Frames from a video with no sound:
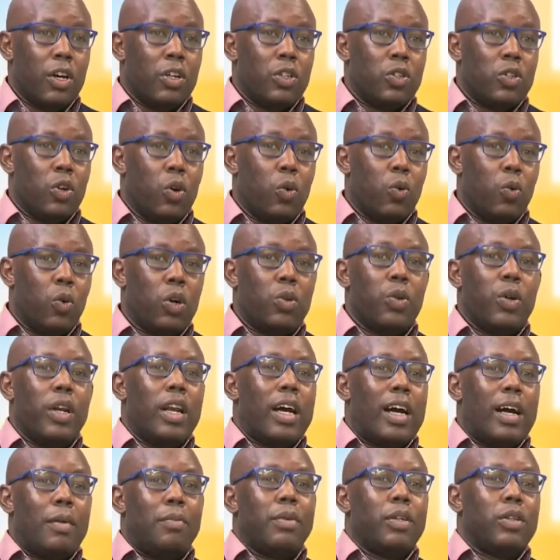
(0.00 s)
So what will
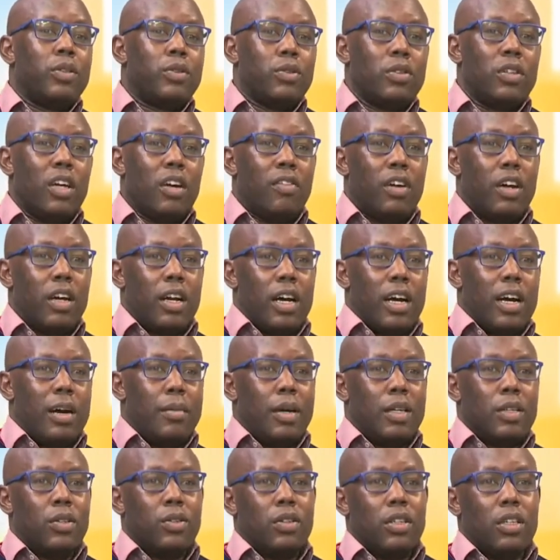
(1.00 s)
happen to Governor
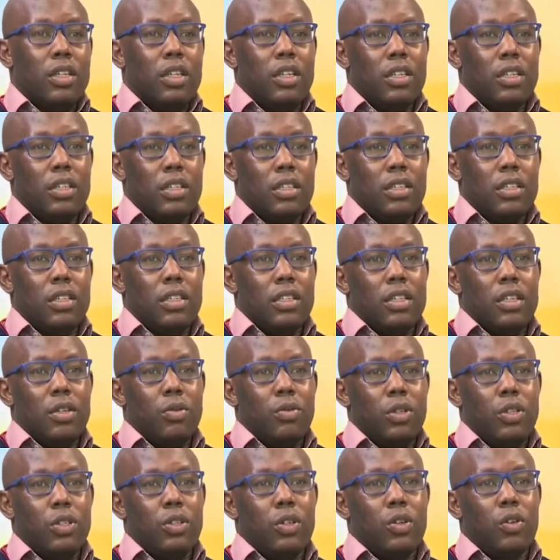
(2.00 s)
Amason Kingi is a
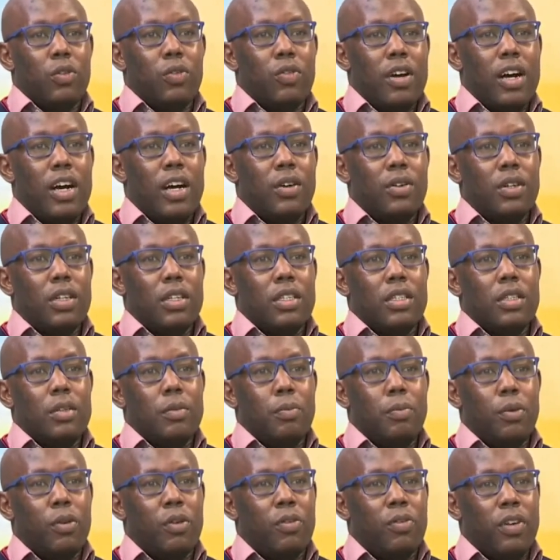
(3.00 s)
question of how does he
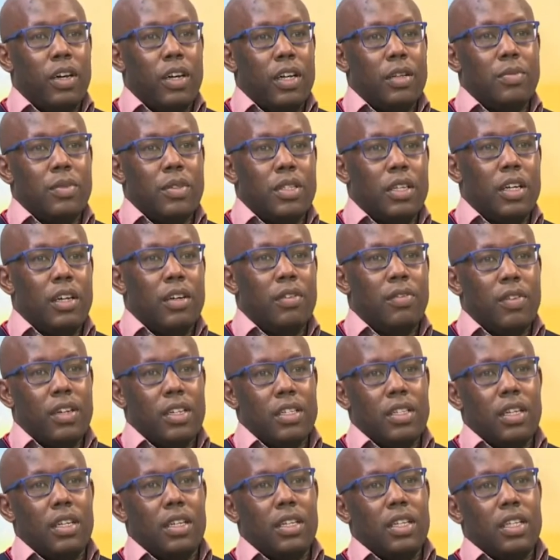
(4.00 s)
profile himself
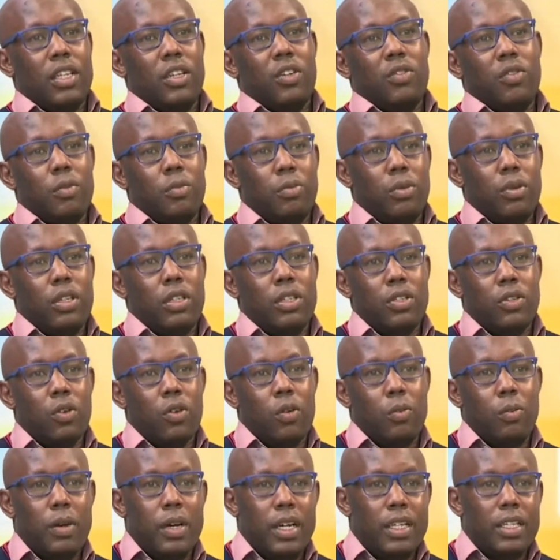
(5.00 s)
as a leader of a
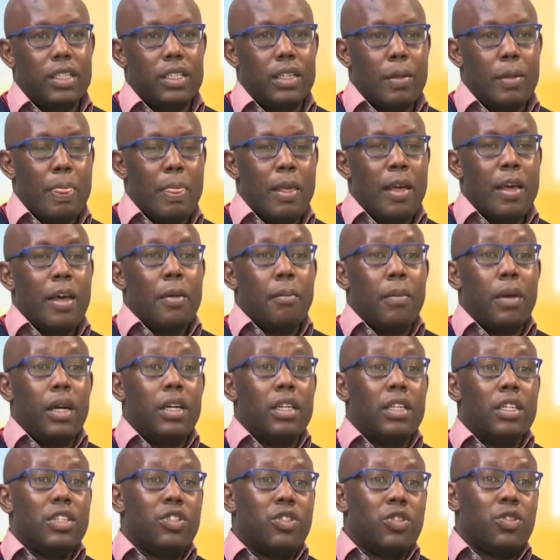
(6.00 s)
political party. But
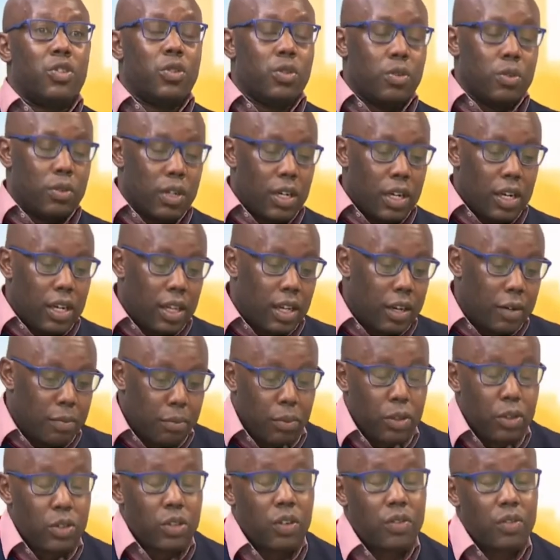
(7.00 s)
it is true that
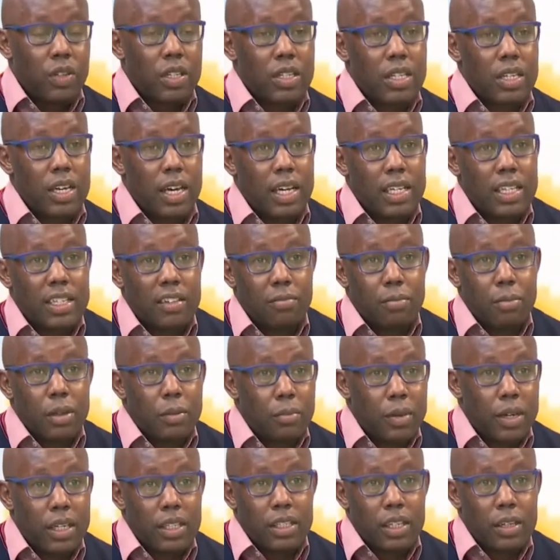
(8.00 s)
most of these guys have been
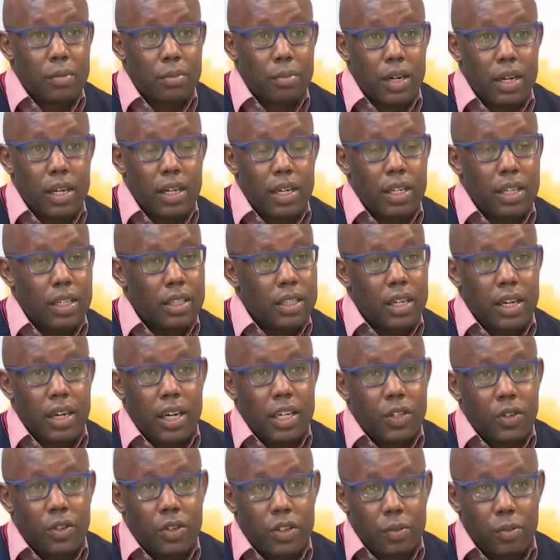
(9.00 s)
mentored by the
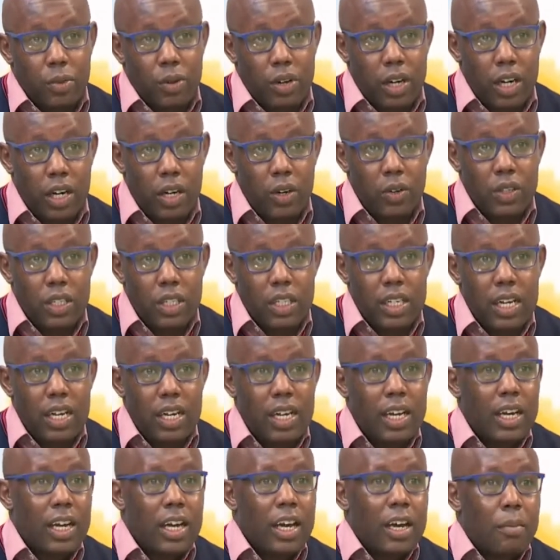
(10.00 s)
Right Honorable Raila Odinga,
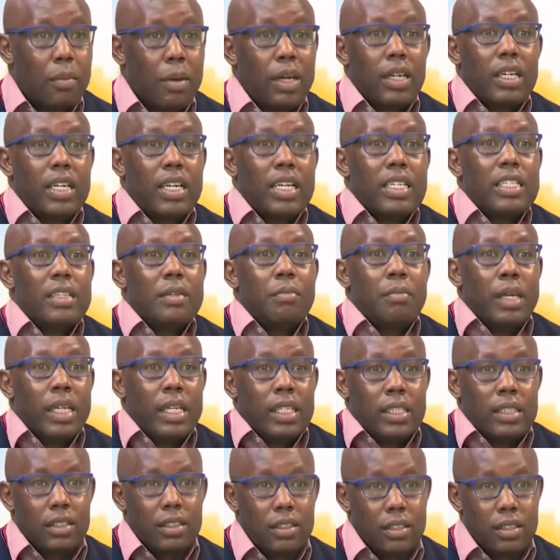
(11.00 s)
but it doesn't
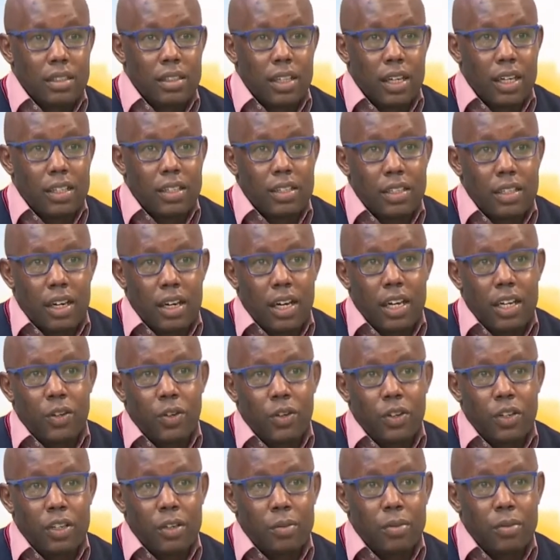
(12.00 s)
mean that the Right
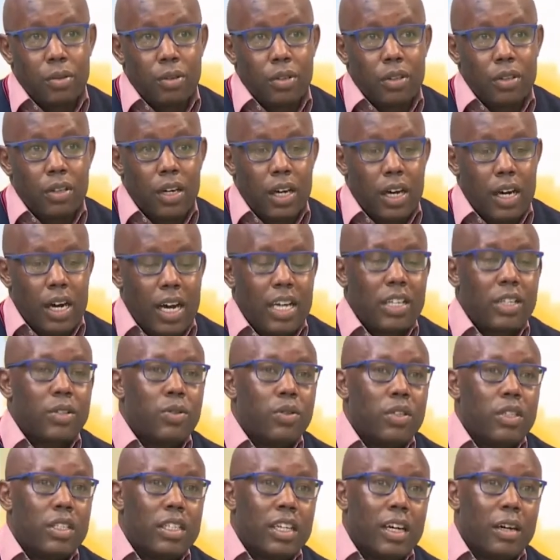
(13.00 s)
Honorable has
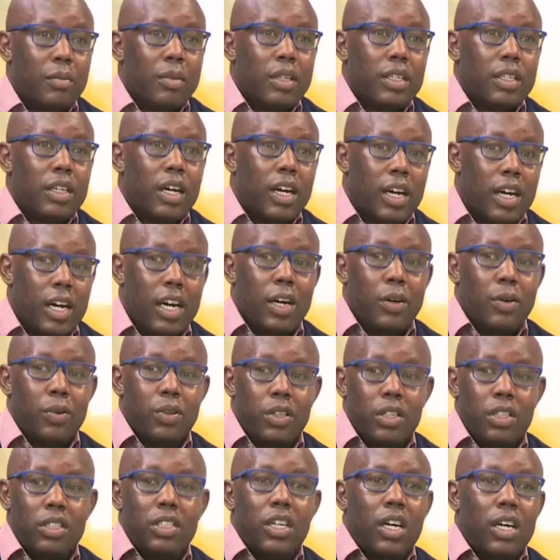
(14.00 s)
to determine how
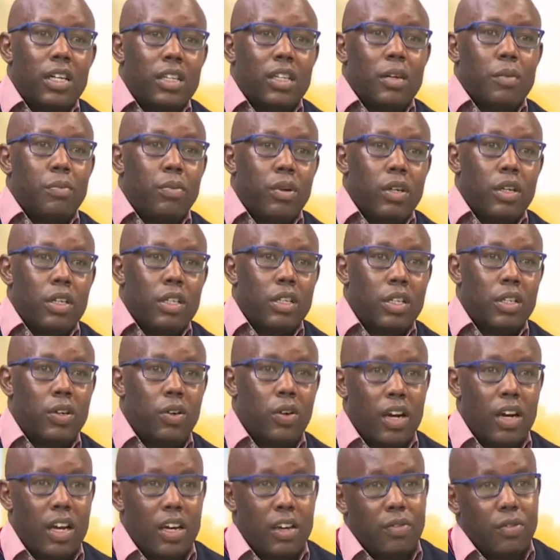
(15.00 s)
they chant their
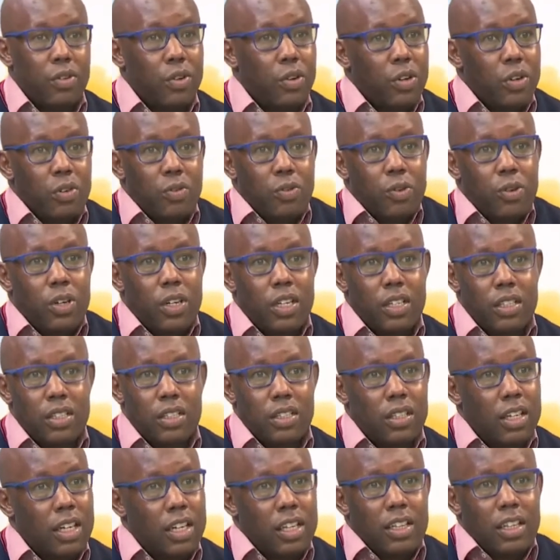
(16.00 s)
political life going forward.
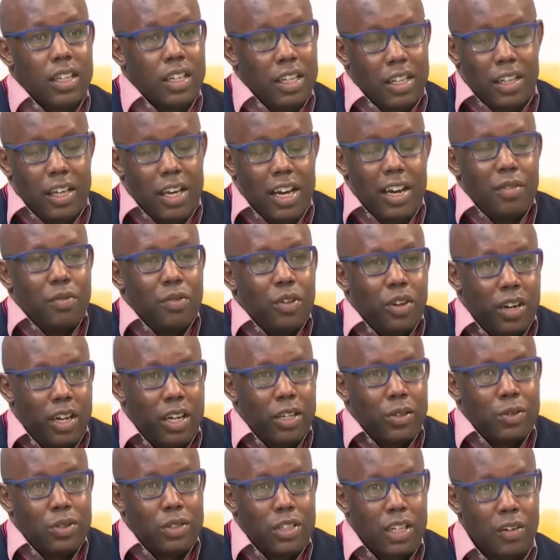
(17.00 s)
Okay. They have the
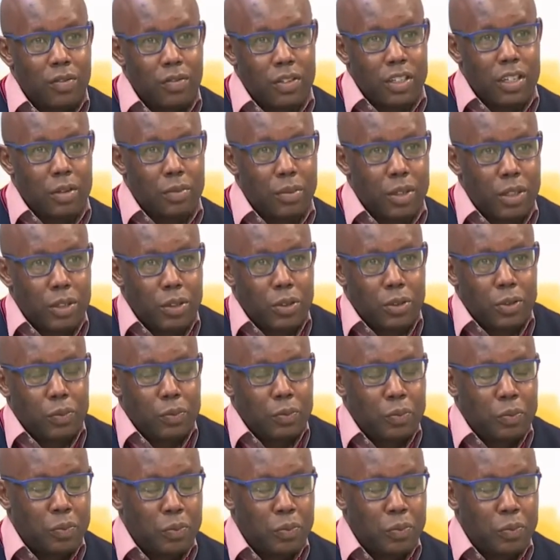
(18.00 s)
right to self-determination.